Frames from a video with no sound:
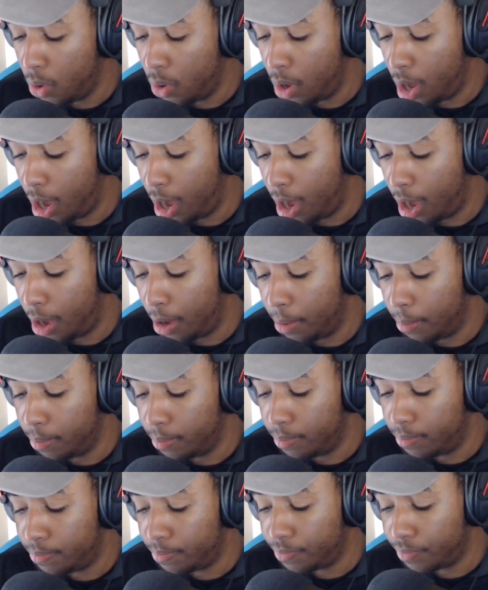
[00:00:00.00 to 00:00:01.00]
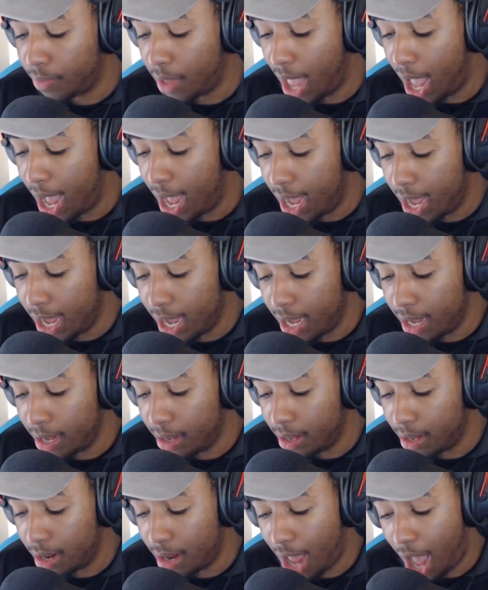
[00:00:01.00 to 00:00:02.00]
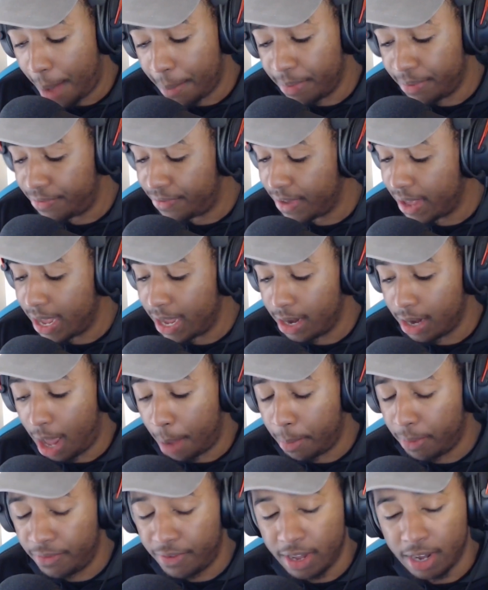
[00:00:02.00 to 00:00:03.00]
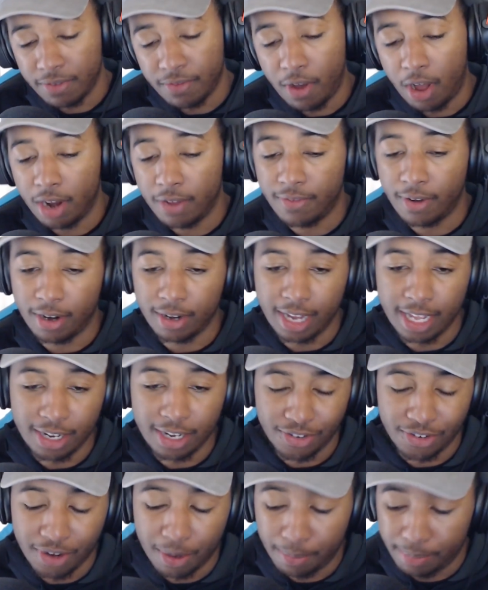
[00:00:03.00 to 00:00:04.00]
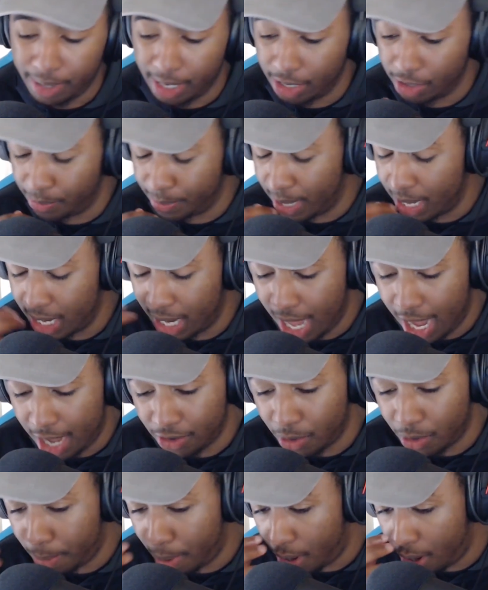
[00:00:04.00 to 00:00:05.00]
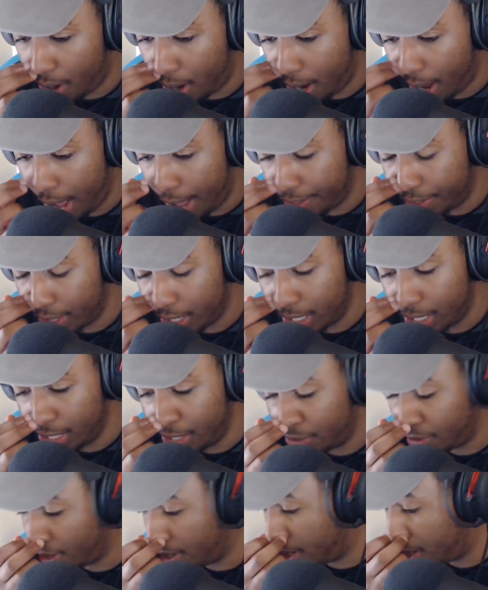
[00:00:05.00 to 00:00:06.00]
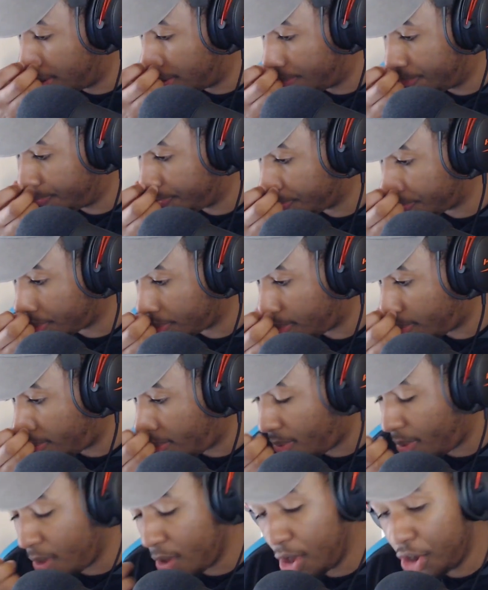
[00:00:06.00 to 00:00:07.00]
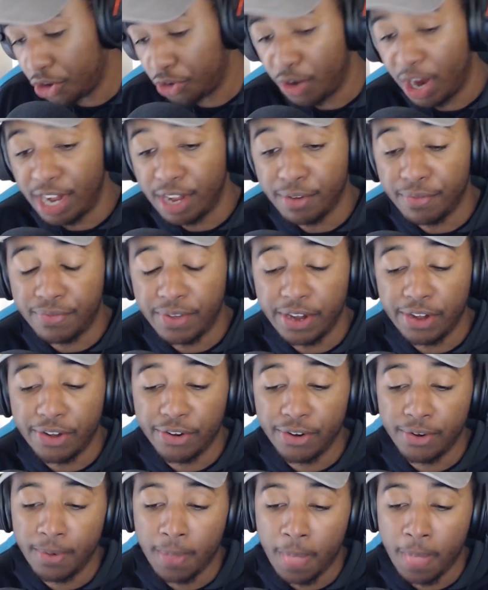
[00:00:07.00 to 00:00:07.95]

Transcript: I'm a fan of all of our Lakers young players, man. Lonzo Ball, I think he's a great defender.